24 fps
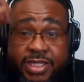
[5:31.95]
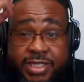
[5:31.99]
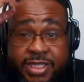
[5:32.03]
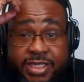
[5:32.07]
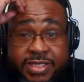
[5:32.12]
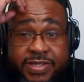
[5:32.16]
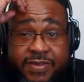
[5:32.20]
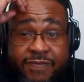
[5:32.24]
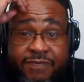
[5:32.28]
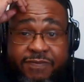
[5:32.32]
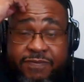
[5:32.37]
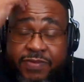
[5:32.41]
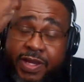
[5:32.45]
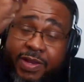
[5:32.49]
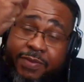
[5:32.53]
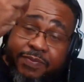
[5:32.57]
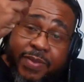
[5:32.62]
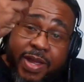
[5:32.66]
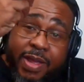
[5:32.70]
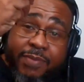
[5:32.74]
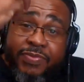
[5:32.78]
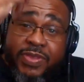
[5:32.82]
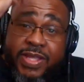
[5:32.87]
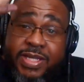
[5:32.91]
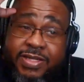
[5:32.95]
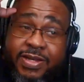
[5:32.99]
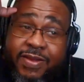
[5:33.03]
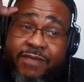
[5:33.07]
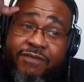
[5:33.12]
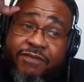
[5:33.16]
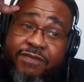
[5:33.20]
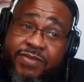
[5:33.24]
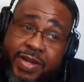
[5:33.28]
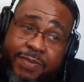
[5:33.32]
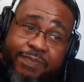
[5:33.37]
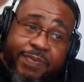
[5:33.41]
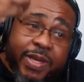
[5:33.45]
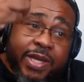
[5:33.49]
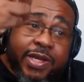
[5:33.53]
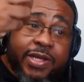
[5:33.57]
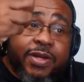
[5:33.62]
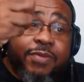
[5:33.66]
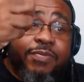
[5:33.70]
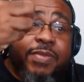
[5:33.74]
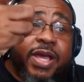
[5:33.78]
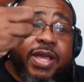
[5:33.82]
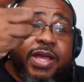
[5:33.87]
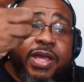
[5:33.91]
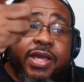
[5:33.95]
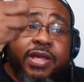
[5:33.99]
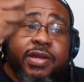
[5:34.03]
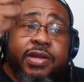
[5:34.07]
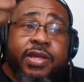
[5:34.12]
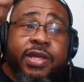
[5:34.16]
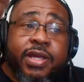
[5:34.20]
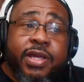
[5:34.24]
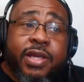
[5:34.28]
That's the flip. I'm flipping it in my head.